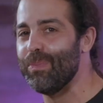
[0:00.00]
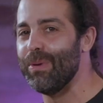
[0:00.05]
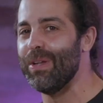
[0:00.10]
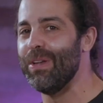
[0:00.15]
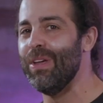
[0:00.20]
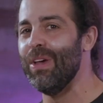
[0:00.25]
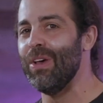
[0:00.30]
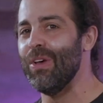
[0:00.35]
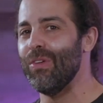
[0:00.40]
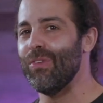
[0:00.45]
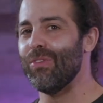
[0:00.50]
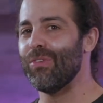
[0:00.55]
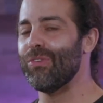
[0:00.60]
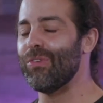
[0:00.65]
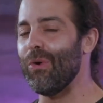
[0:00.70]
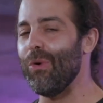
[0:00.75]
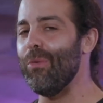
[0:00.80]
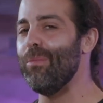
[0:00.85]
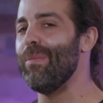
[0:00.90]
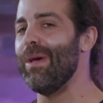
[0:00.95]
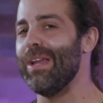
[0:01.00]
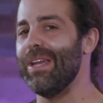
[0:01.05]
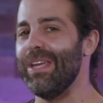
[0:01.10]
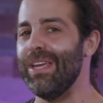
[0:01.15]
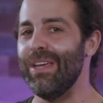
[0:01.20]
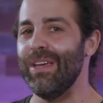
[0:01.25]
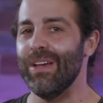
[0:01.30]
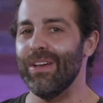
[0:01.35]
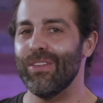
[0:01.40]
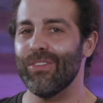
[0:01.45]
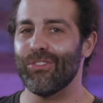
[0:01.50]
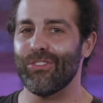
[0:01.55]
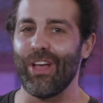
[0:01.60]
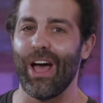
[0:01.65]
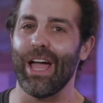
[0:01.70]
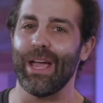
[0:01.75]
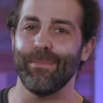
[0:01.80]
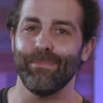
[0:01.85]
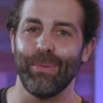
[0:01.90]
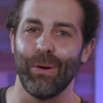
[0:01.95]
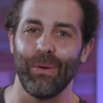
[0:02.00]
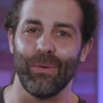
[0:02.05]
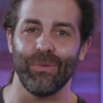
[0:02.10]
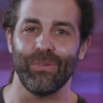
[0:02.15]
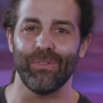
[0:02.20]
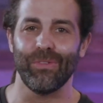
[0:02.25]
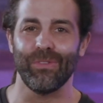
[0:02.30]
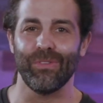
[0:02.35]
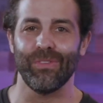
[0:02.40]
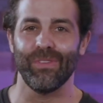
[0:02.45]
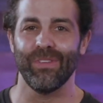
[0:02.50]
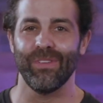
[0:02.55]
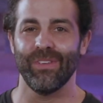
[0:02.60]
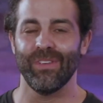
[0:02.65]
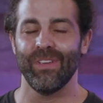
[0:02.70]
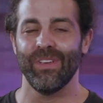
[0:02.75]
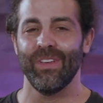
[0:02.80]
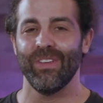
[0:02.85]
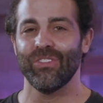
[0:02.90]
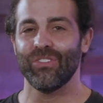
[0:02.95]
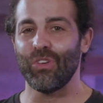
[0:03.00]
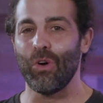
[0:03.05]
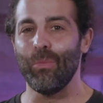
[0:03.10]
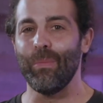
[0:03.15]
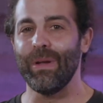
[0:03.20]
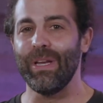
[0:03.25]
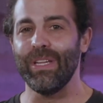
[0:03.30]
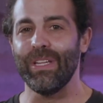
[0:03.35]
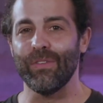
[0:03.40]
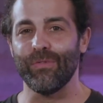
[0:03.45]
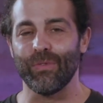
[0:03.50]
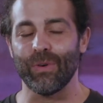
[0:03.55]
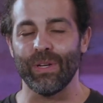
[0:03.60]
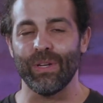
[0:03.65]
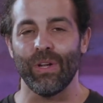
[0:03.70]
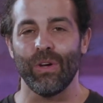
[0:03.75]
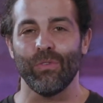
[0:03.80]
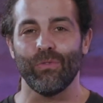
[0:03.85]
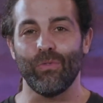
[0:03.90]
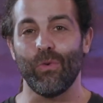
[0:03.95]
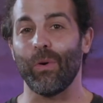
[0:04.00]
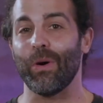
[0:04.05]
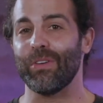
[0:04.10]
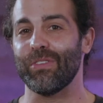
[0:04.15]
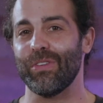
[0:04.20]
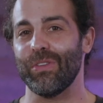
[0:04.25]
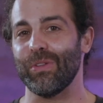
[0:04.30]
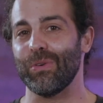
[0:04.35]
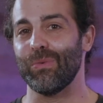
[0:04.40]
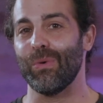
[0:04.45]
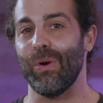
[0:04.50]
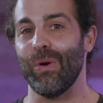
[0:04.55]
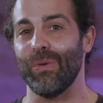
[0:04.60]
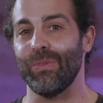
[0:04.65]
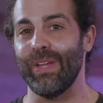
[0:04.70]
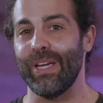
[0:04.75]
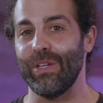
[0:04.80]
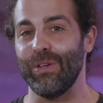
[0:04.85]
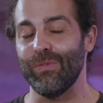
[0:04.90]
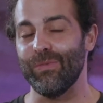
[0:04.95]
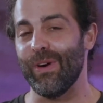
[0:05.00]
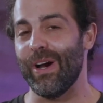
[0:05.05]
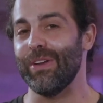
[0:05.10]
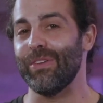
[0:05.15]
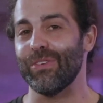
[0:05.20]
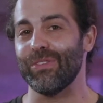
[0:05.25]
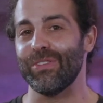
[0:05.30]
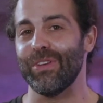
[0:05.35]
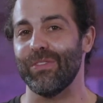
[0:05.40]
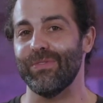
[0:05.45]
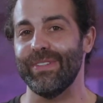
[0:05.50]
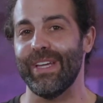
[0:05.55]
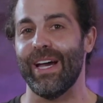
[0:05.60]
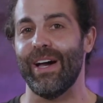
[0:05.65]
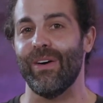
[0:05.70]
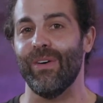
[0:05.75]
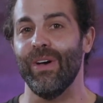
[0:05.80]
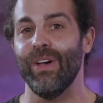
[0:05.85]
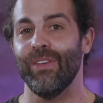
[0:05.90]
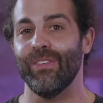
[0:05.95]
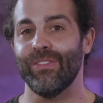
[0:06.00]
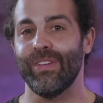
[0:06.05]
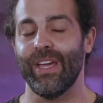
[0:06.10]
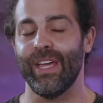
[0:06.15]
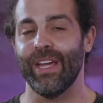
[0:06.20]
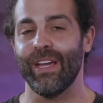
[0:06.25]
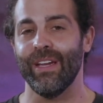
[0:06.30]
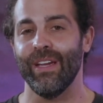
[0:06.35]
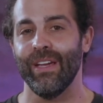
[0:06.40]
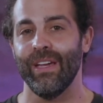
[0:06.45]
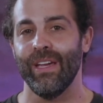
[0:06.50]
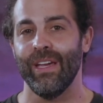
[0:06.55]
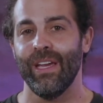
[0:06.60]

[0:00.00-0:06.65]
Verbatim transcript: been so many signposts, so many different forks in the road that you find yourself now saying,